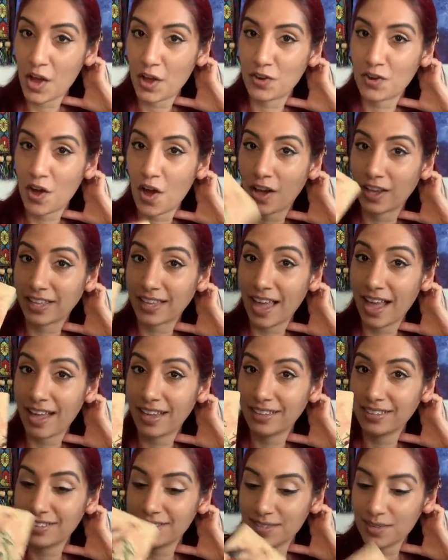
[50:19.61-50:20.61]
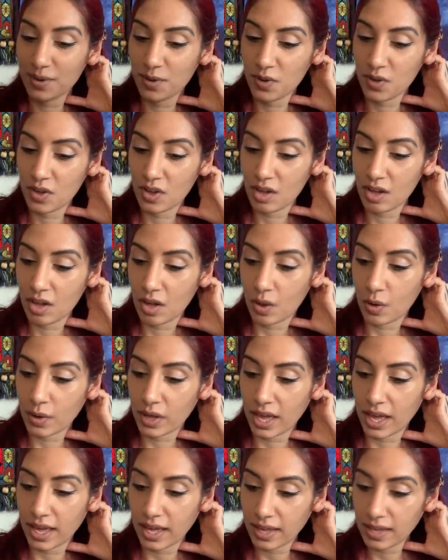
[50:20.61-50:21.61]
not yet.
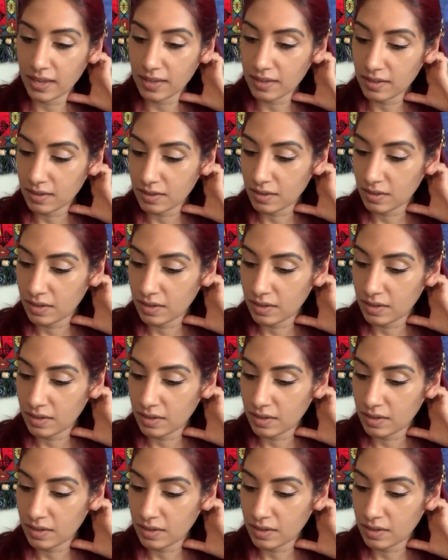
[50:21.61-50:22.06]
Okay.